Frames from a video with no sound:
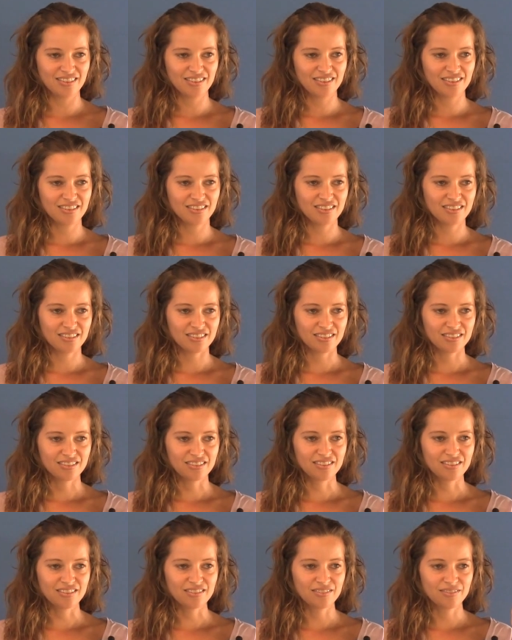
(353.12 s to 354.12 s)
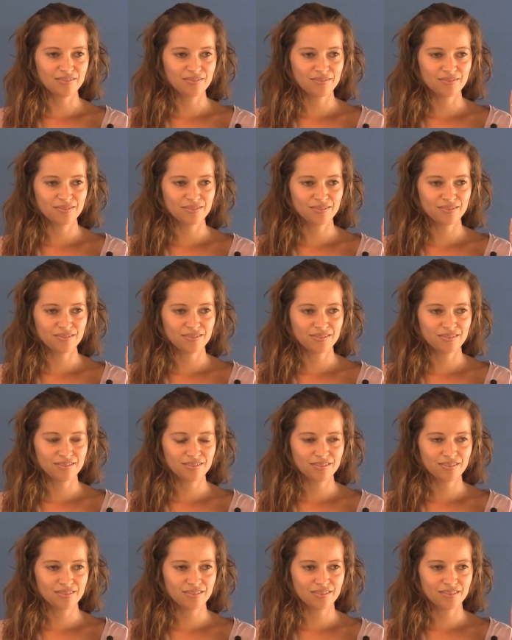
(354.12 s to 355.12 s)

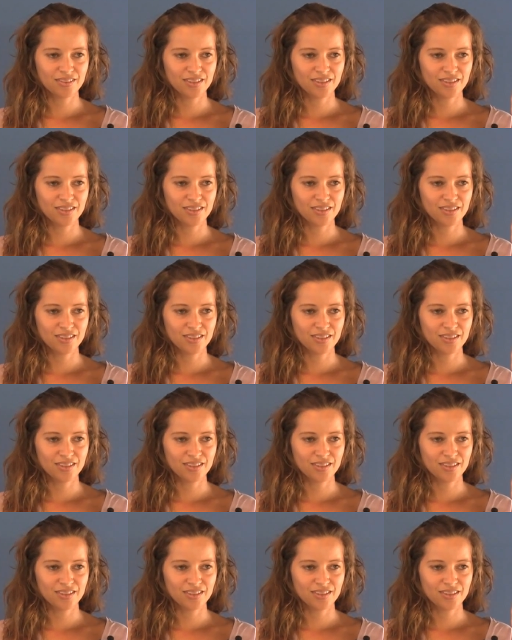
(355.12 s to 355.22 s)
Nothing is said.